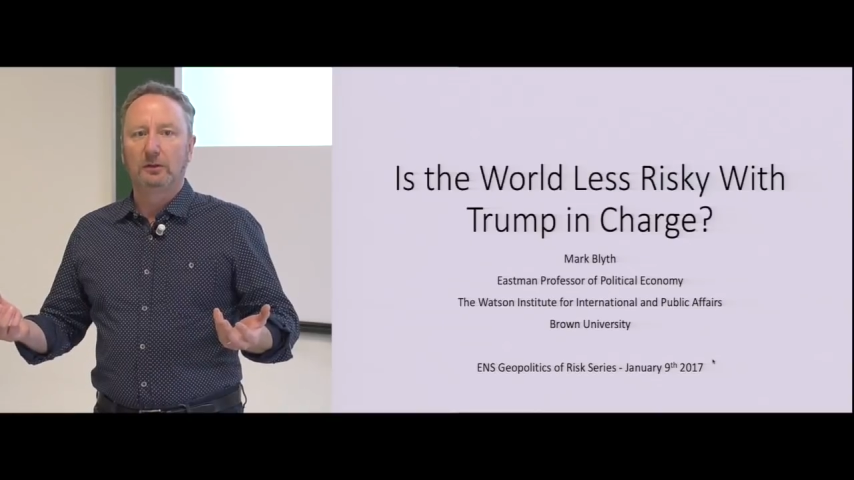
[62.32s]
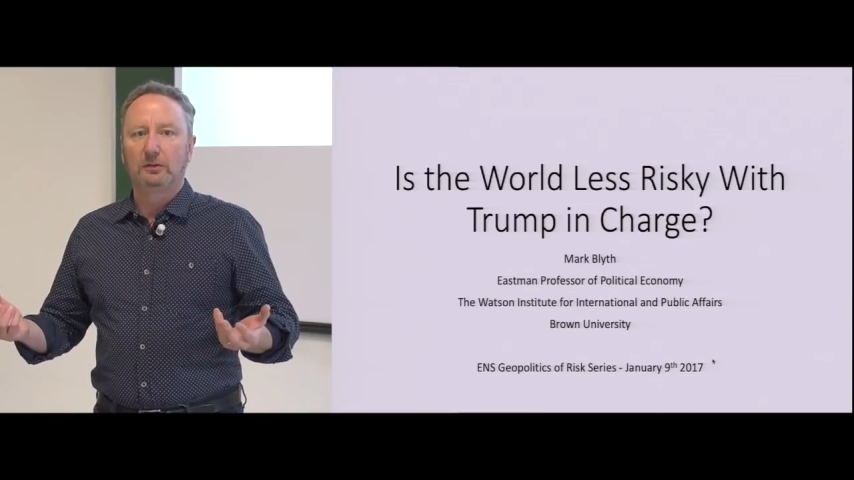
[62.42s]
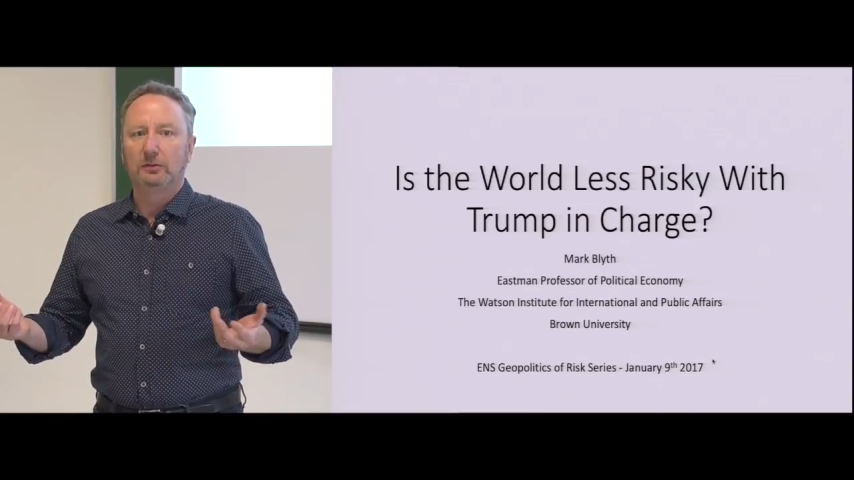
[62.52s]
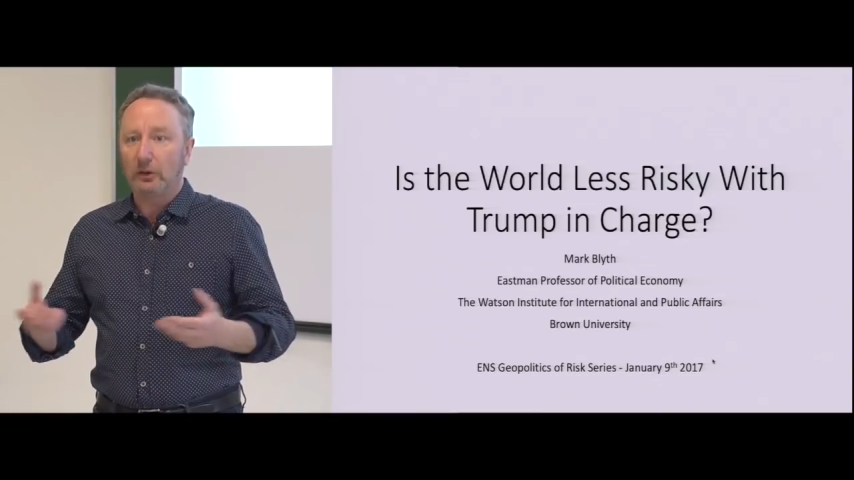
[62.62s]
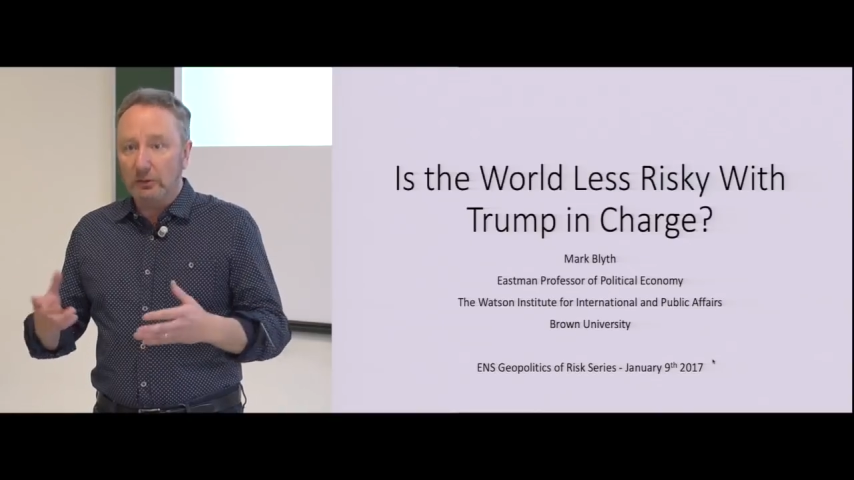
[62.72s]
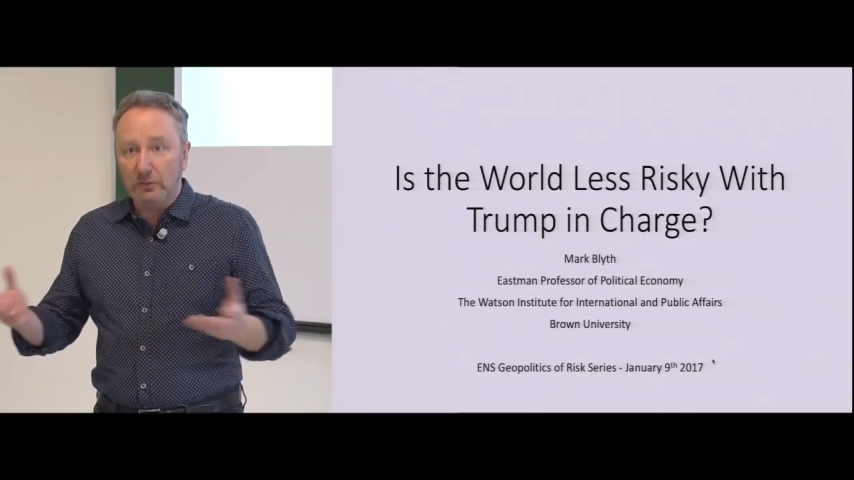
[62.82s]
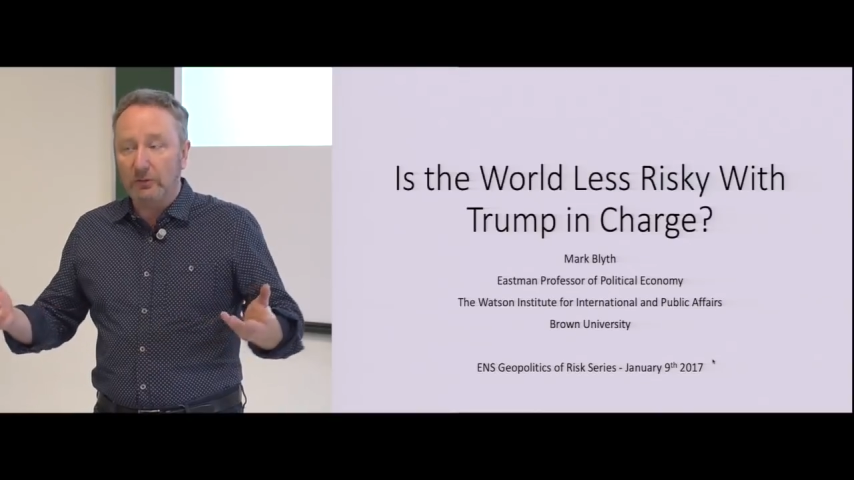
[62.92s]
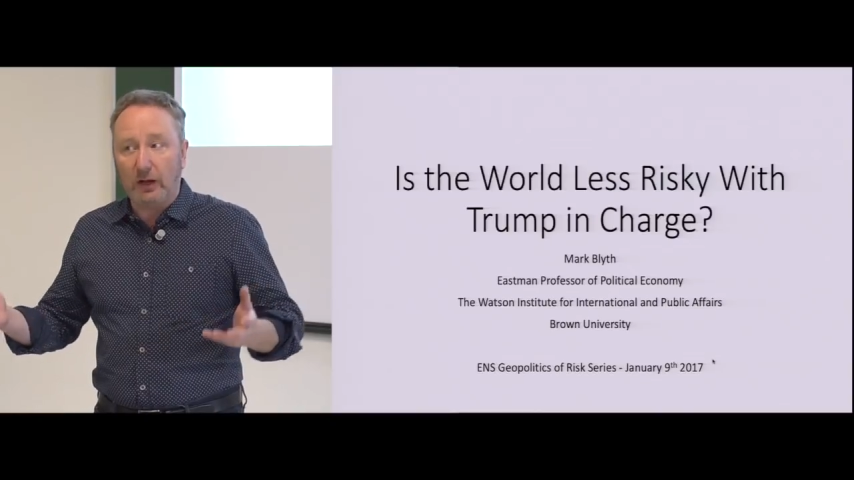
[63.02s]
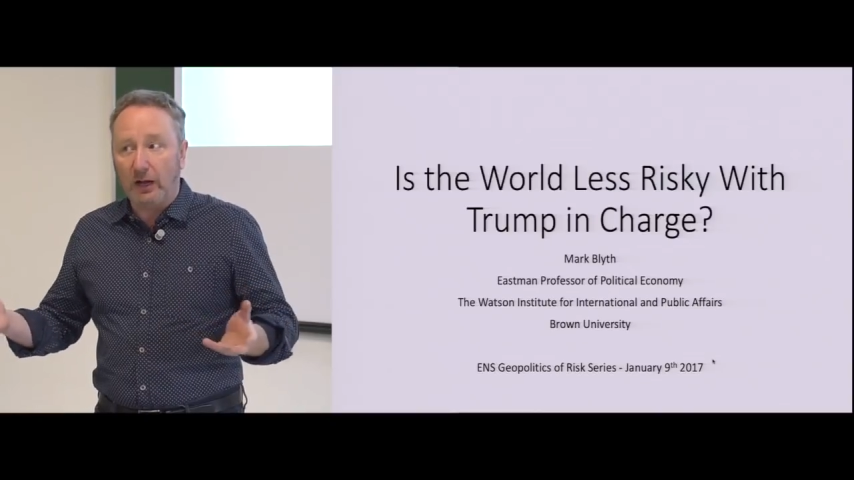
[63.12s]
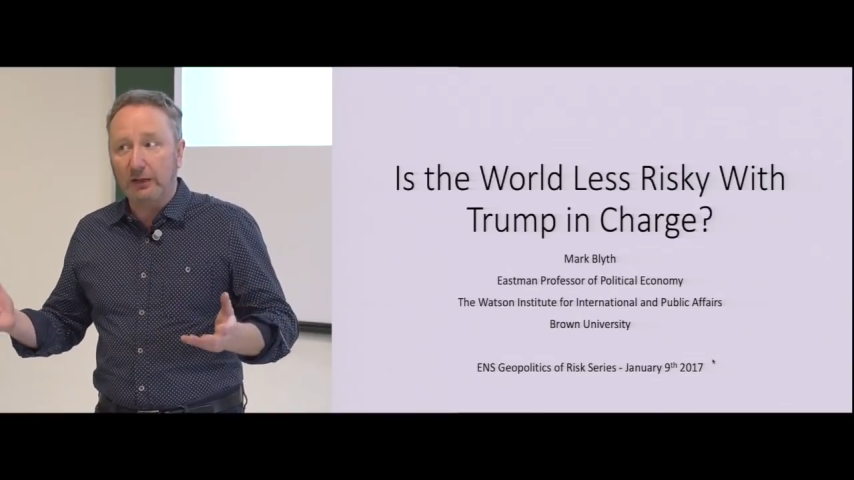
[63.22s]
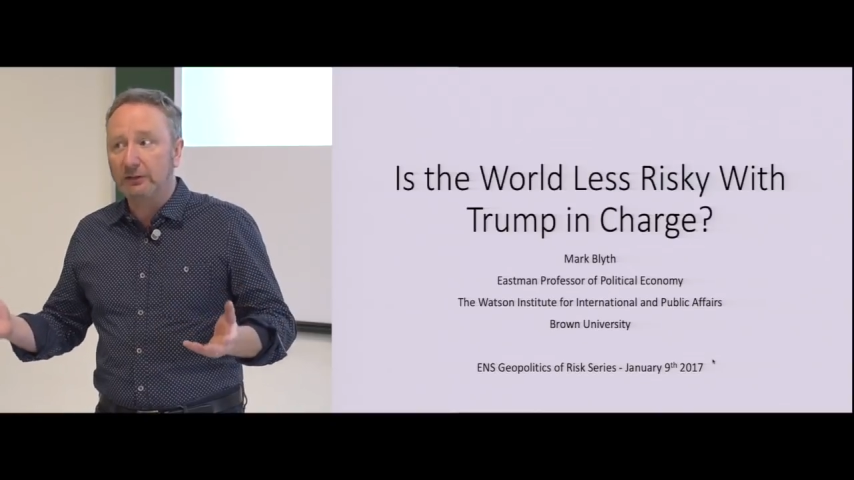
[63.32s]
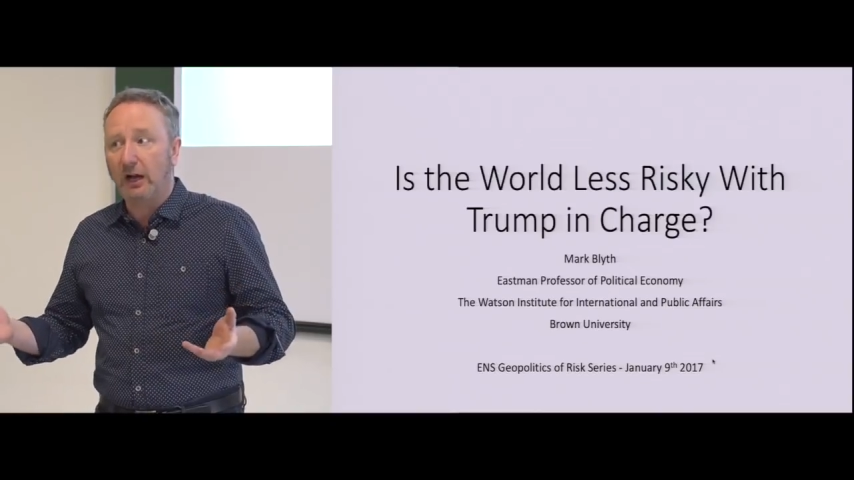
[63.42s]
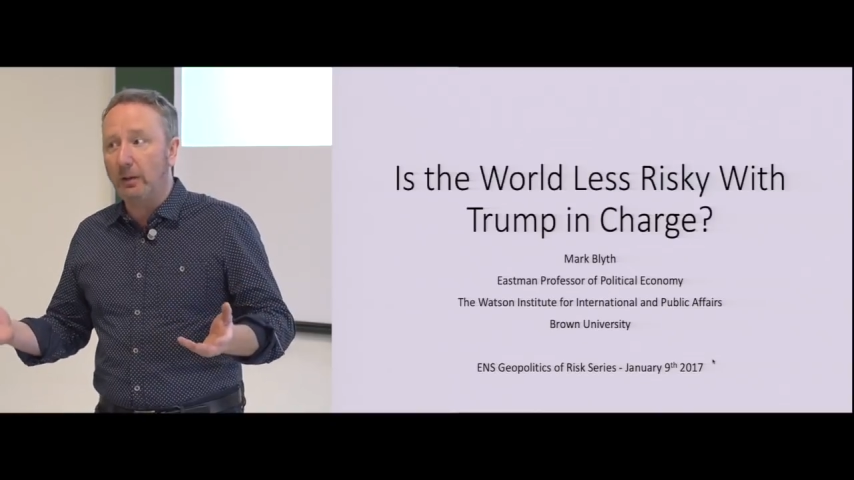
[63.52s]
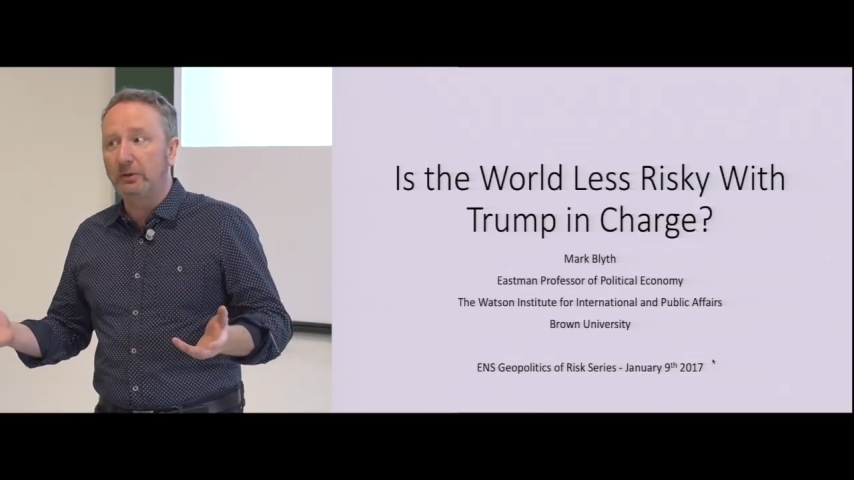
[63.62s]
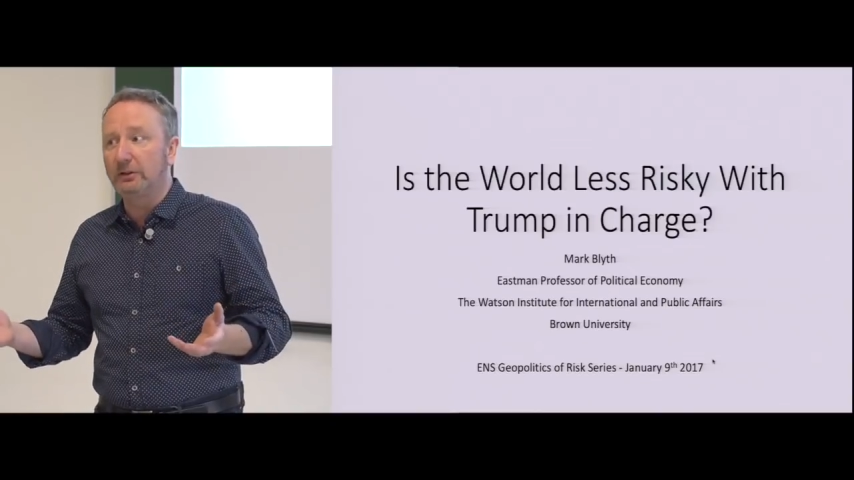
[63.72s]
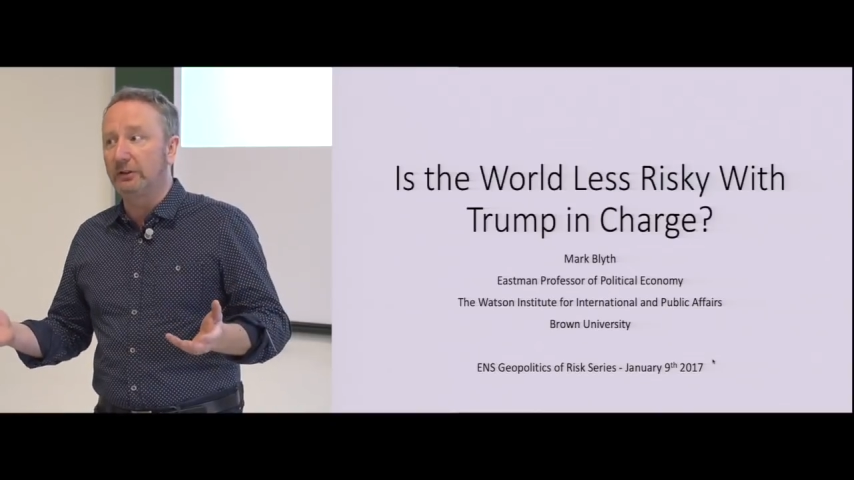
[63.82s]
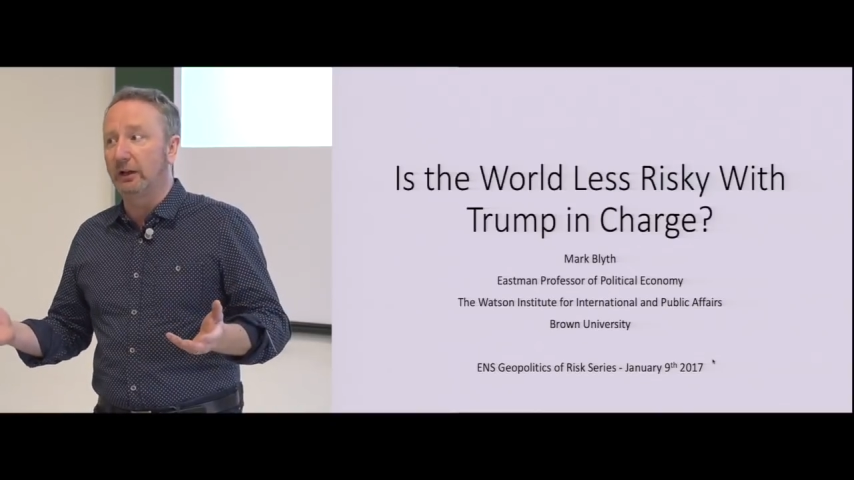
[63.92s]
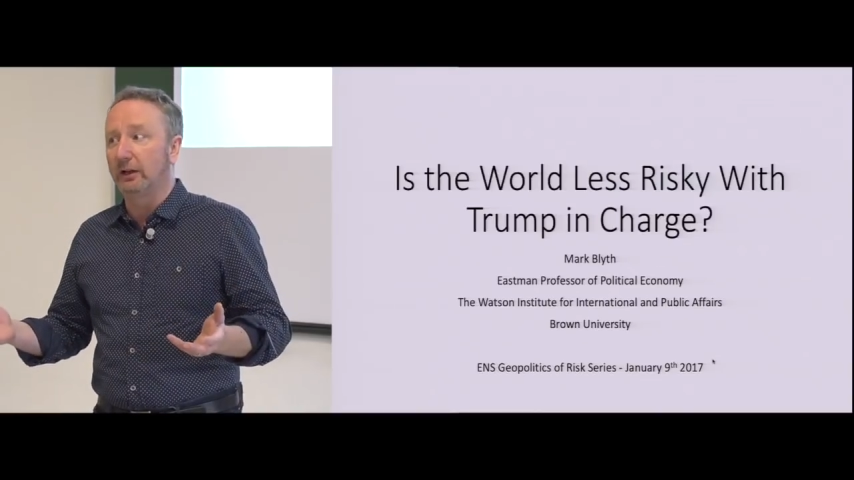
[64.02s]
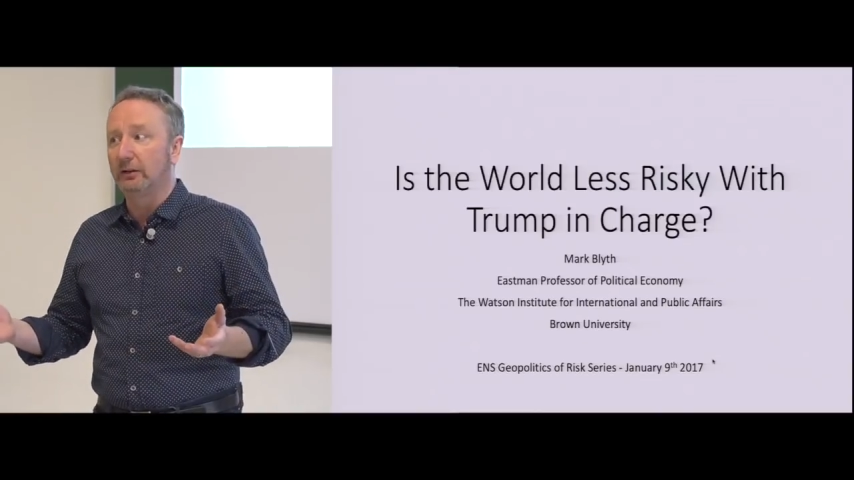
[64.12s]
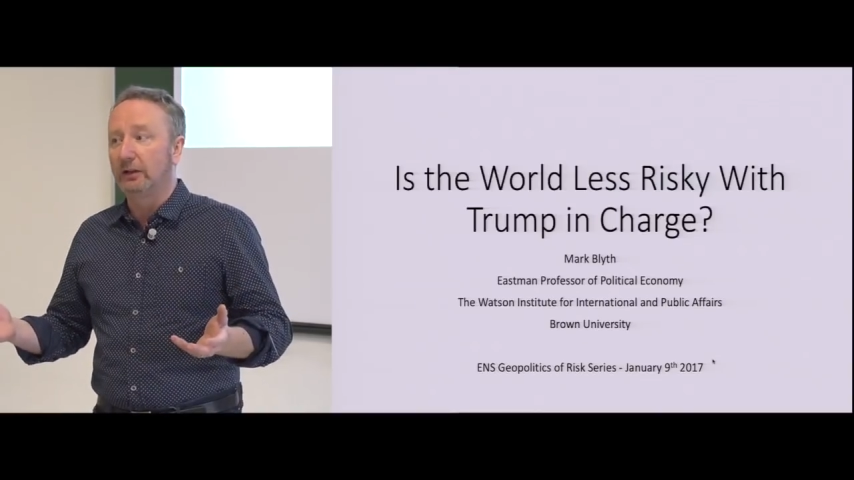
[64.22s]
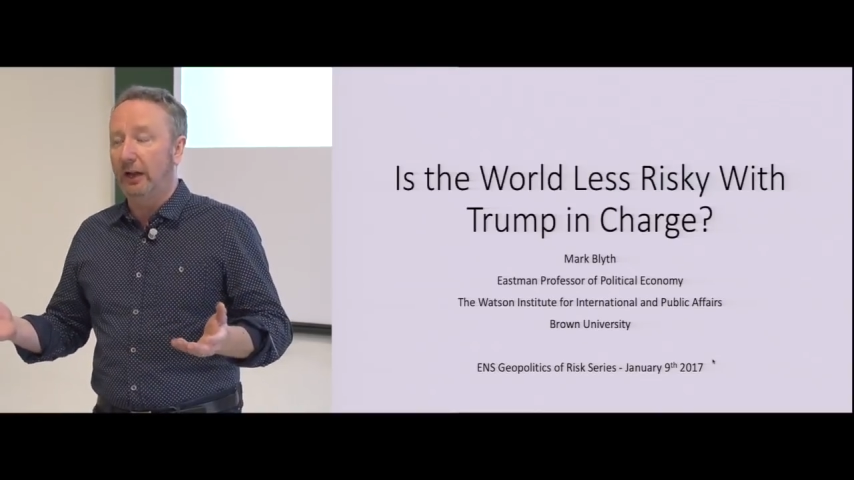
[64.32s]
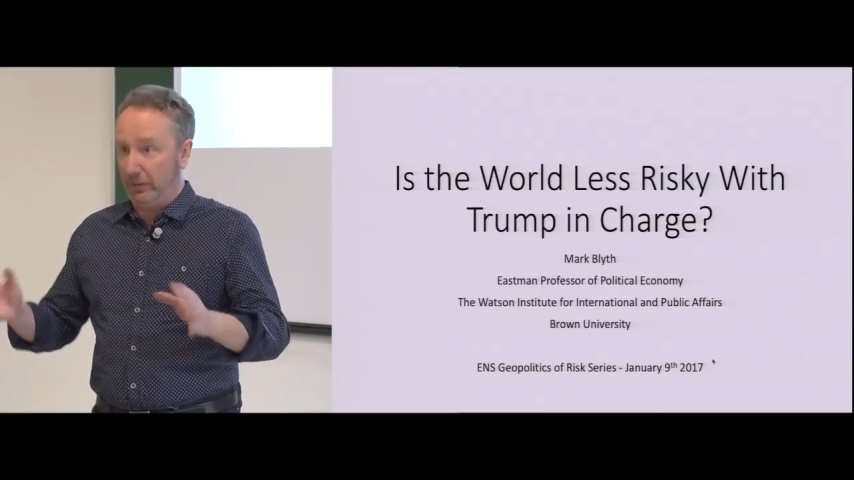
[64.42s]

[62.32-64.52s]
None of that has happened yet.